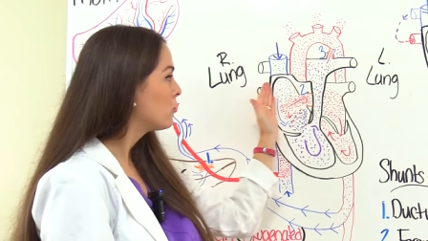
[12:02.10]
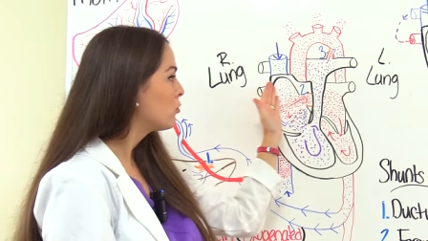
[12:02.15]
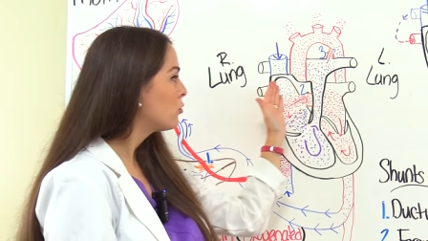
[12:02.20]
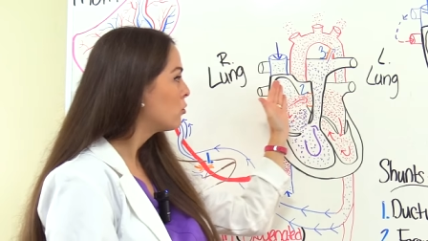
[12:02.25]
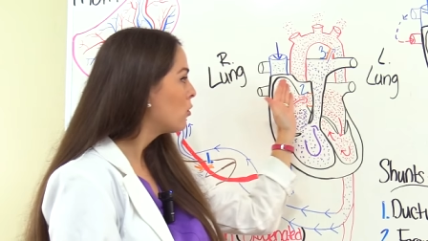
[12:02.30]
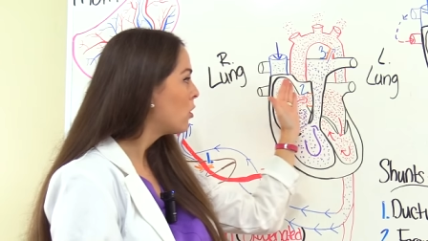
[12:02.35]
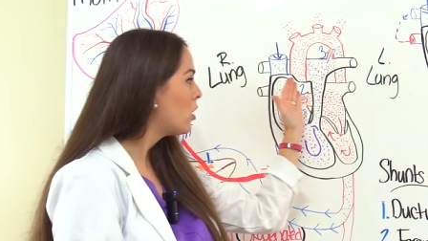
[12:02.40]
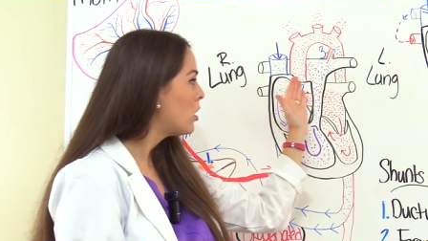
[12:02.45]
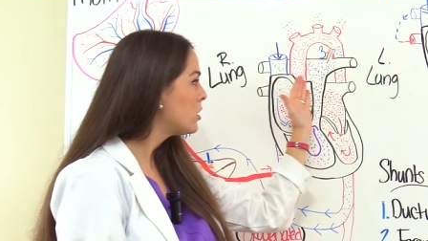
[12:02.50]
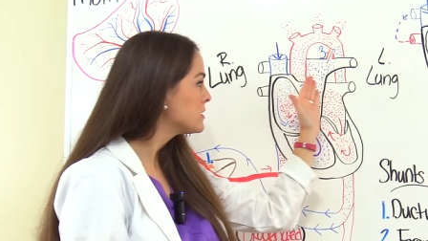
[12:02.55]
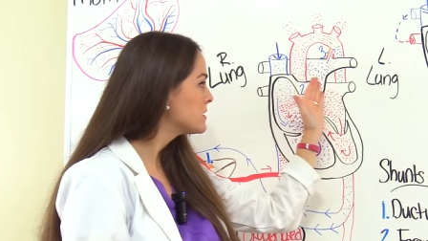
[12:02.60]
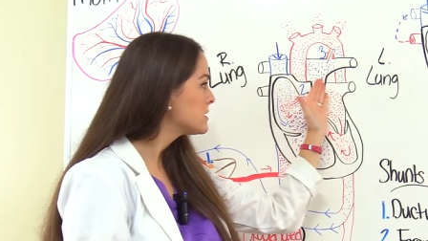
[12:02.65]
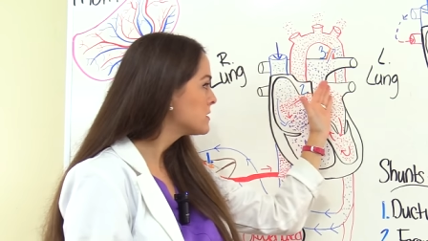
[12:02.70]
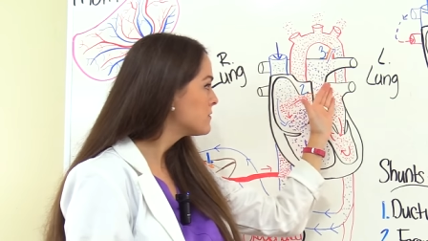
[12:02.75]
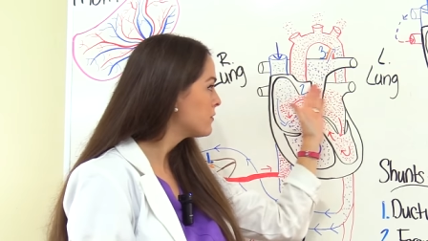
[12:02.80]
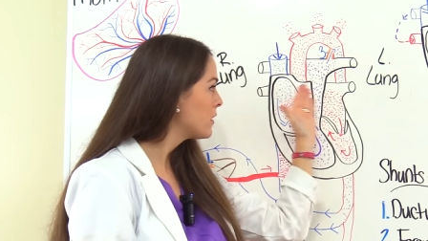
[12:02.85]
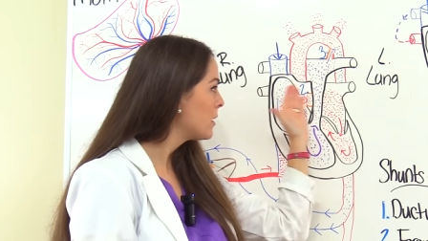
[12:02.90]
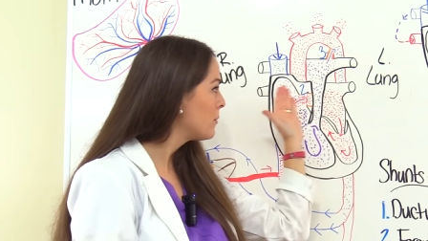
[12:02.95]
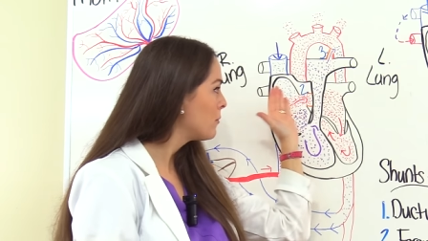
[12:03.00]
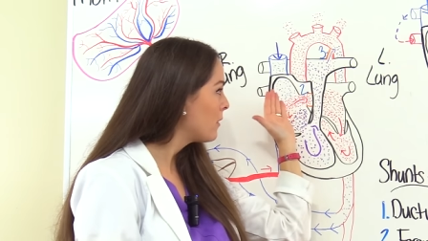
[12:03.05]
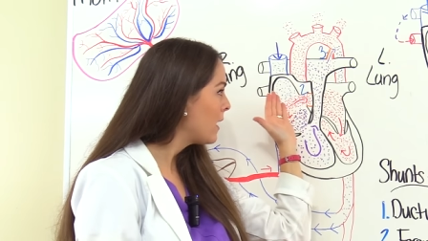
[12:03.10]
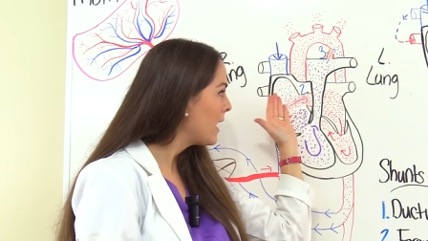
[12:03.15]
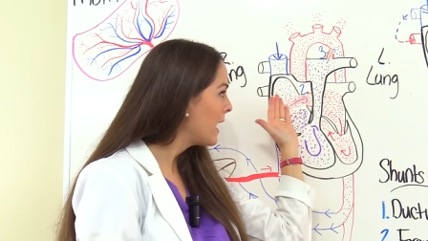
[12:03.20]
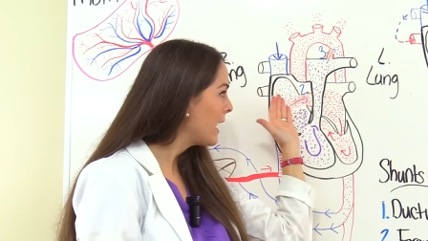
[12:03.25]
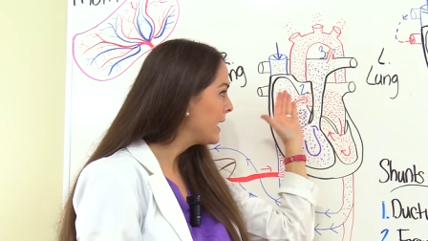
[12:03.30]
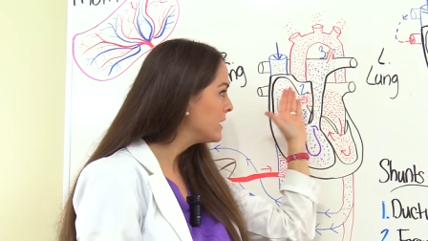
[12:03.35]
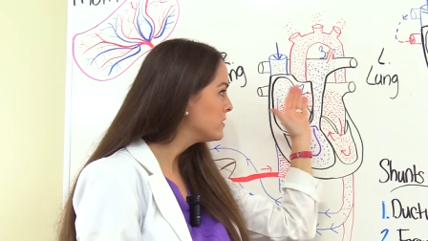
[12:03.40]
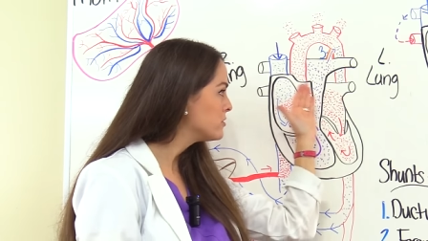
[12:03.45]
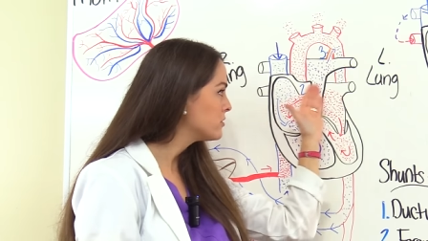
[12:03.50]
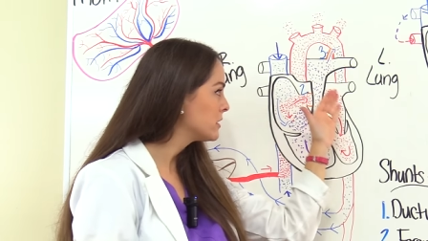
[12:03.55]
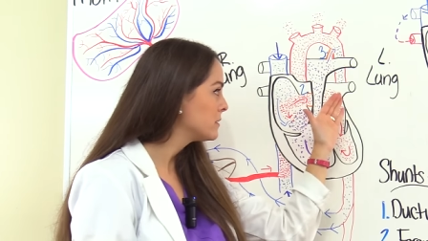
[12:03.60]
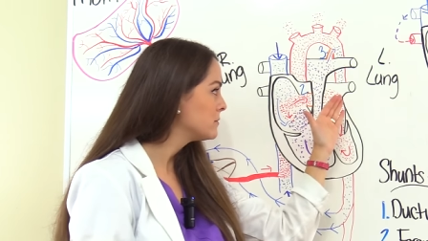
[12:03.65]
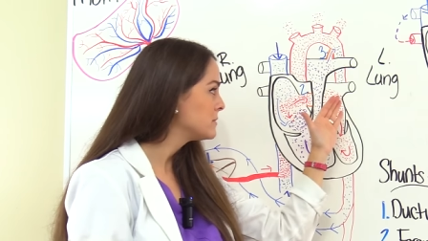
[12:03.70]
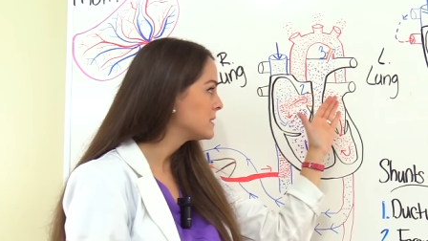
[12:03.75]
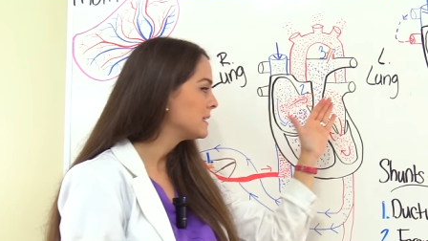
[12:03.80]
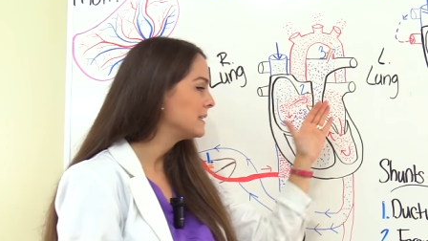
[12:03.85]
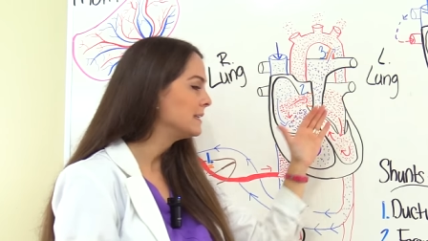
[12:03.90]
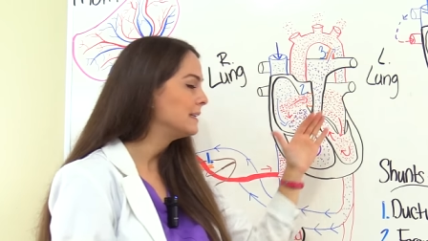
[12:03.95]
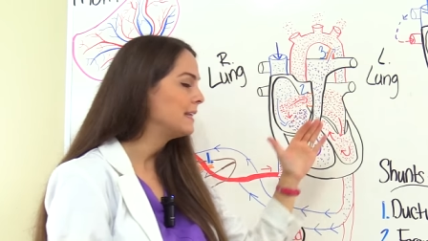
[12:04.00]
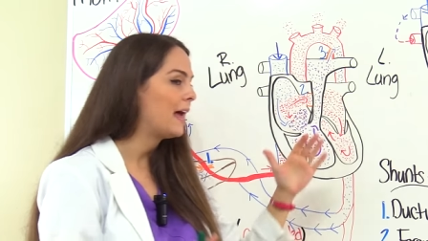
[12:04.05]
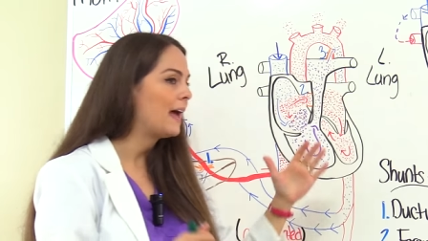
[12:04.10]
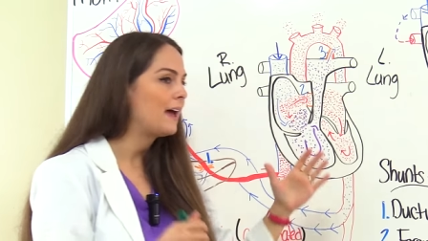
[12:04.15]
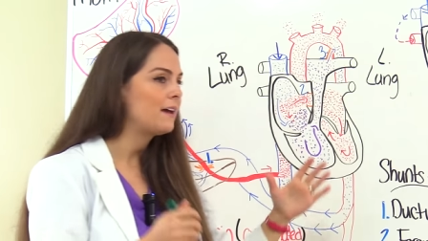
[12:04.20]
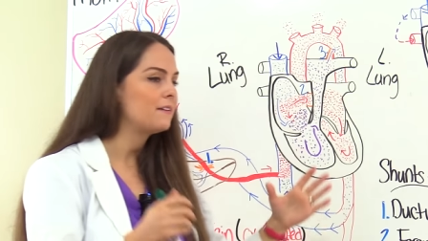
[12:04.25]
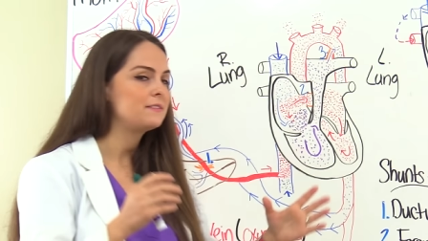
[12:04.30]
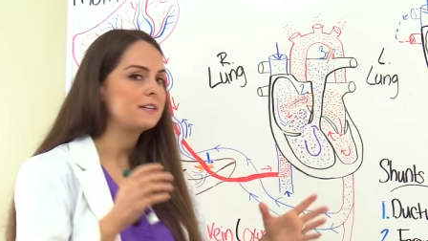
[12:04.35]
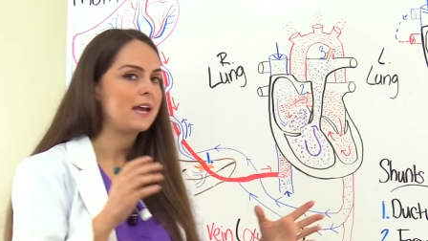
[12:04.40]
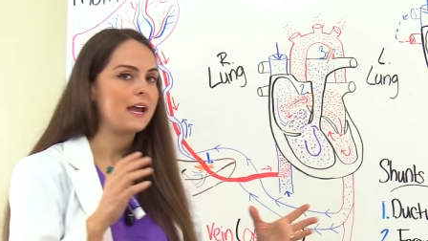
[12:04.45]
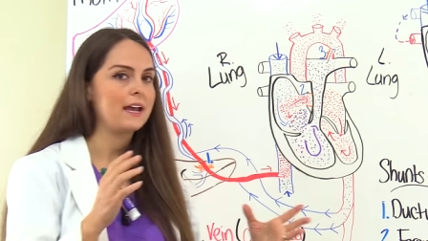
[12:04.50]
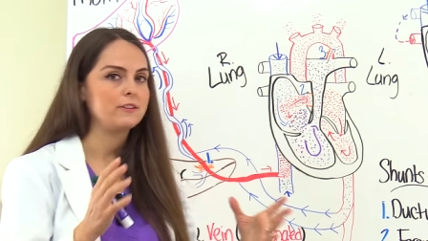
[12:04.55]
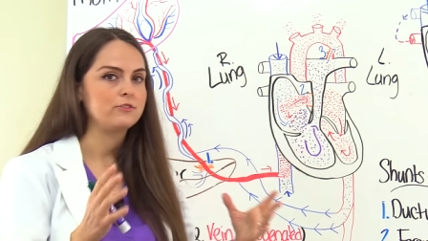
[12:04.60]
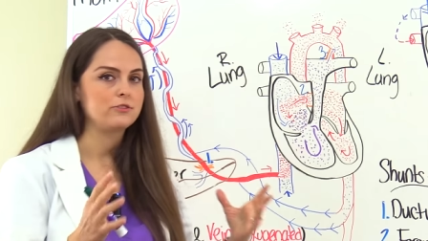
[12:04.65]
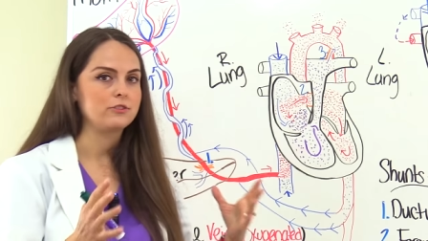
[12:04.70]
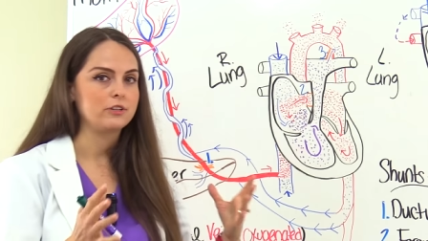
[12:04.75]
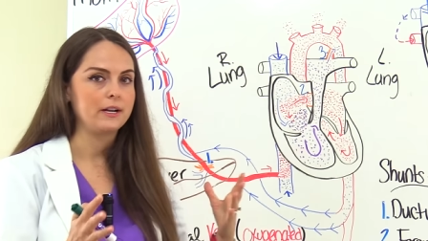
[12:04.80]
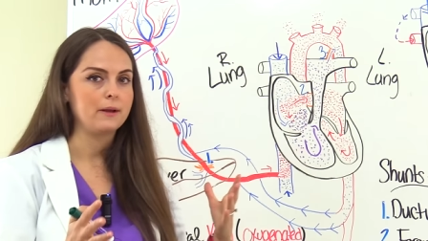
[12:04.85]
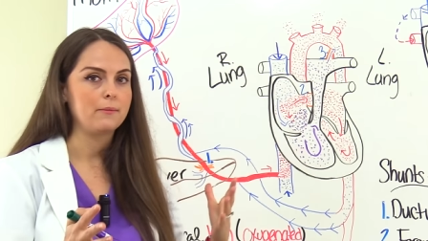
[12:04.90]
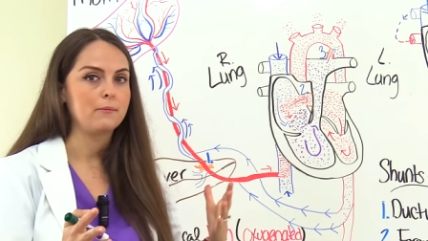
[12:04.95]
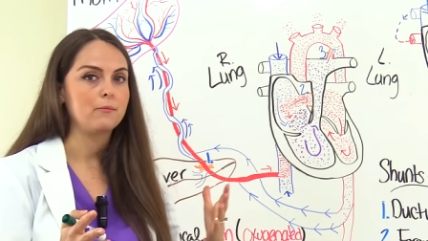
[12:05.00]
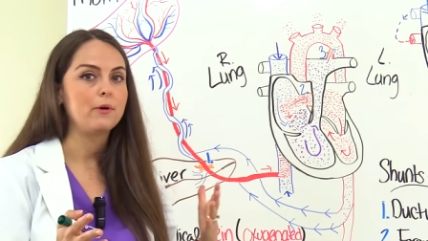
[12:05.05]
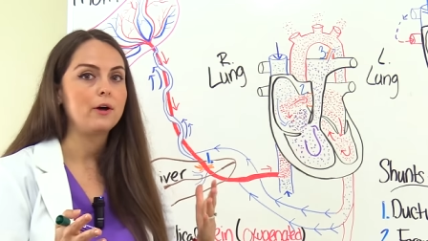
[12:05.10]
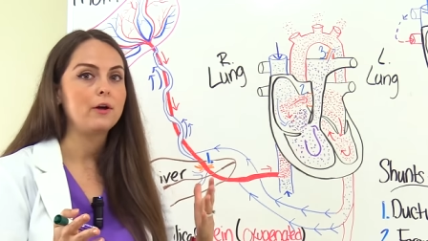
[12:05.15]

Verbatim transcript: cross from right atrium to left atrium?